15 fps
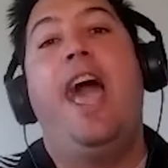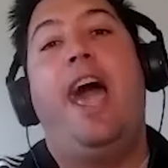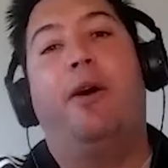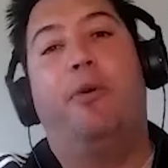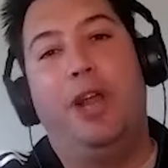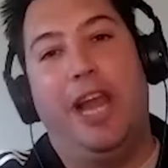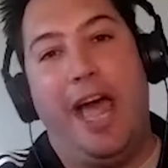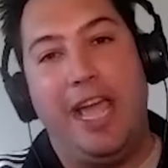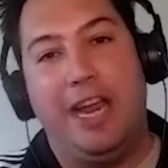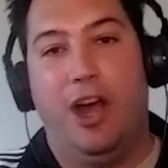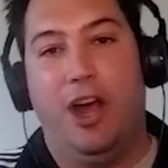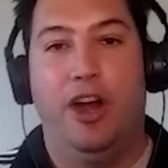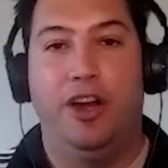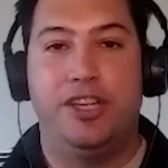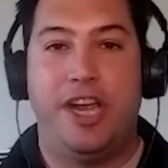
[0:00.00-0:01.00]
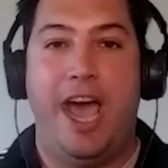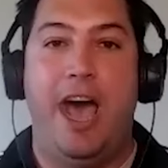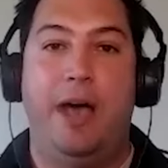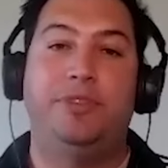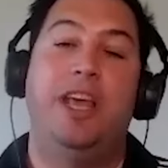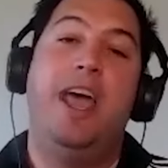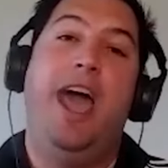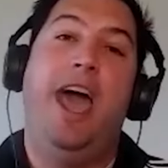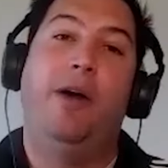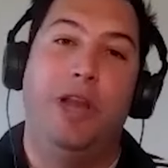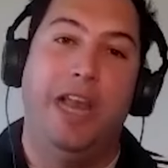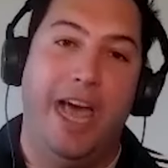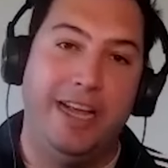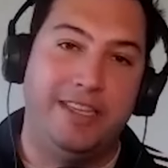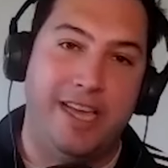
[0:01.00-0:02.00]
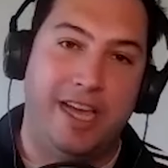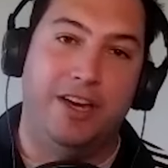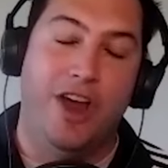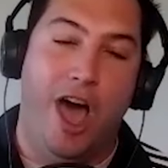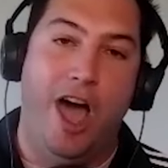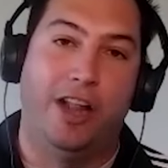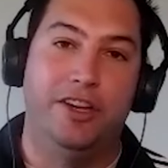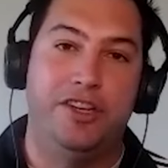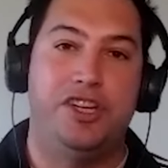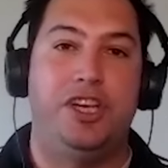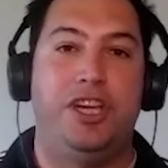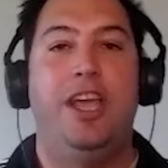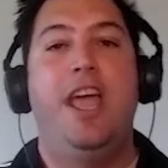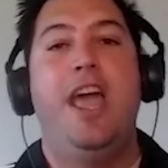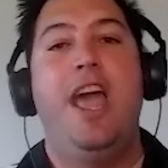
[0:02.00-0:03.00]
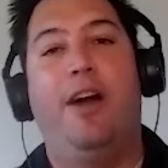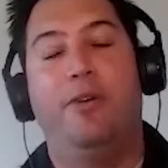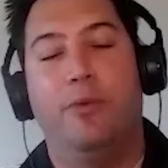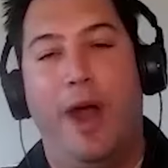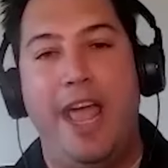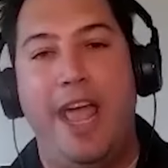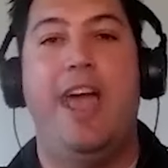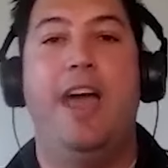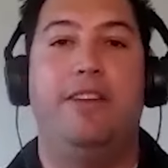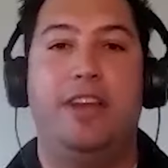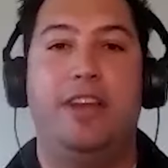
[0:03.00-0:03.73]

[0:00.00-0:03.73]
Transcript: and we like large caps, and we like technology, right? And